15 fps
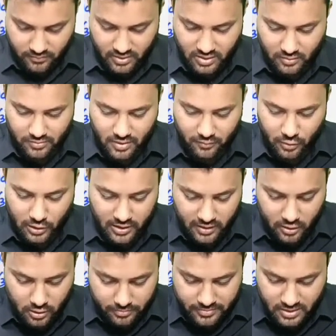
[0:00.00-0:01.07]
Which of the
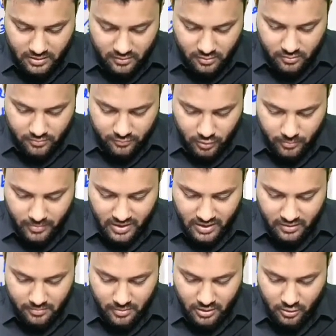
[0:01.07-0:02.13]
following options for
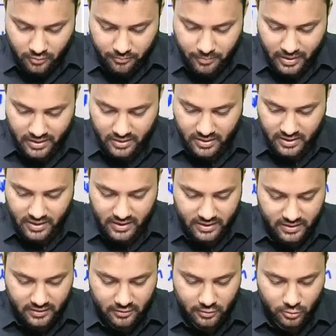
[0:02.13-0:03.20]
management of
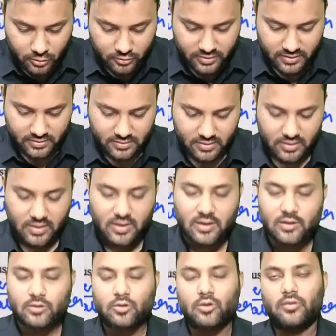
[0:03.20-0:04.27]
pancreatic pseudocyst?
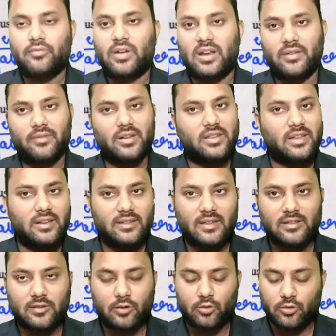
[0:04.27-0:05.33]
So whenever there is
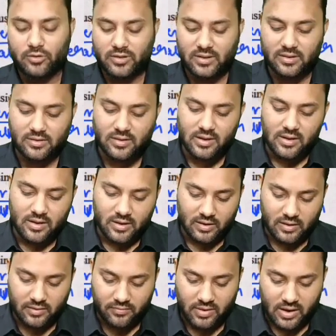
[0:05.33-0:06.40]
a pseudocyst,
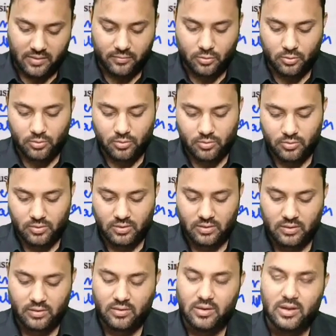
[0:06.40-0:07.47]
we have
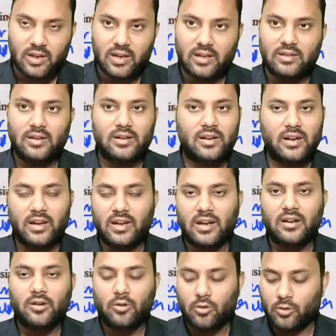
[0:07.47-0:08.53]
to either drain
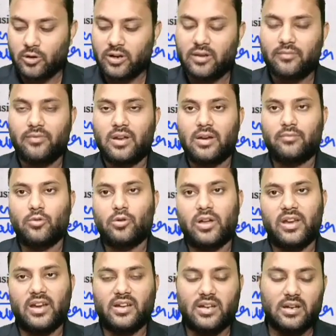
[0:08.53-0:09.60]
it or we have to
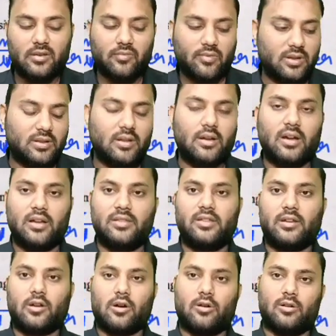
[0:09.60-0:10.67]
connect it with the
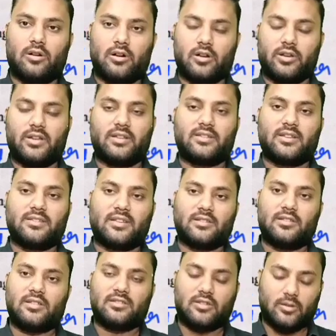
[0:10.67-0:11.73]
other organs such
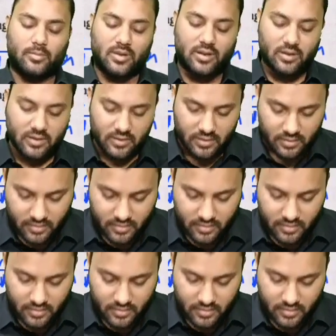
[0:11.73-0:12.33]
as the stomach.